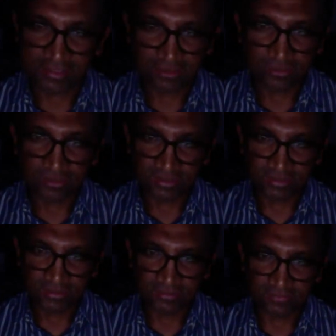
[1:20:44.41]
mm-hmm. an
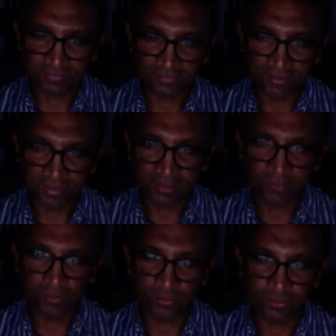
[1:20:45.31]
alternative in
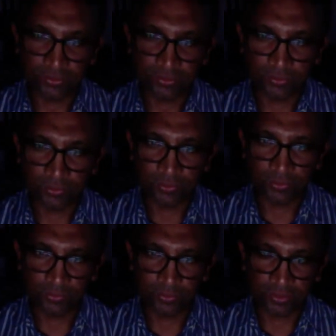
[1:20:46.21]
order to, yeah.
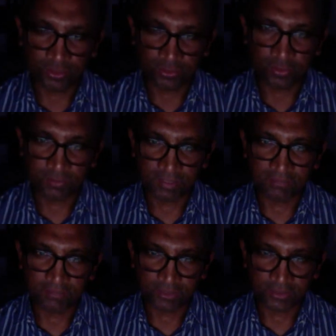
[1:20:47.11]
to, to reduce blood
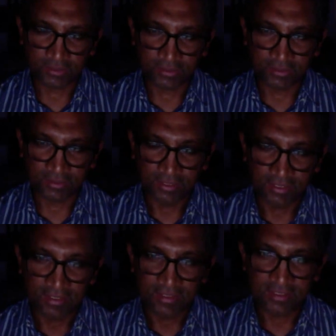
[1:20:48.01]
pressure.
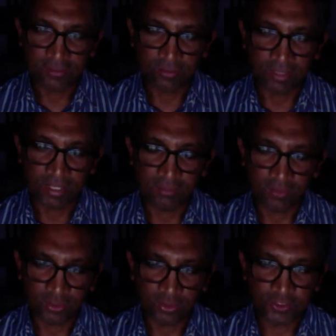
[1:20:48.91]
So, mm-hmm. we, and we
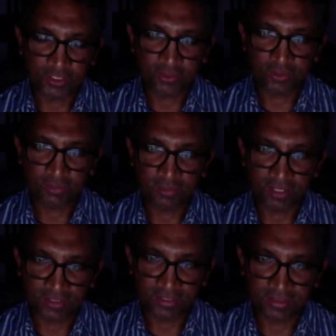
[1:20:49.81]
usually use
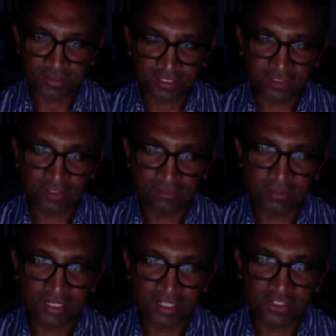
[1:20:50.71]
minoxidil in
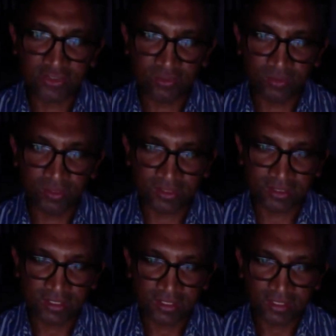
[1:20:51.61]
combination with
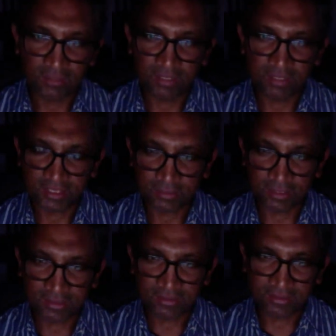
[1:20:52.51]
a beta
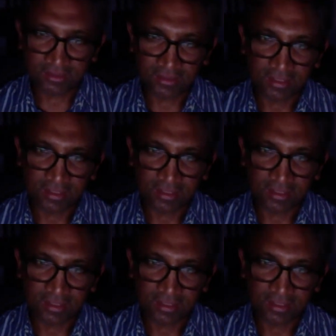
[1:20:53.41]
blocker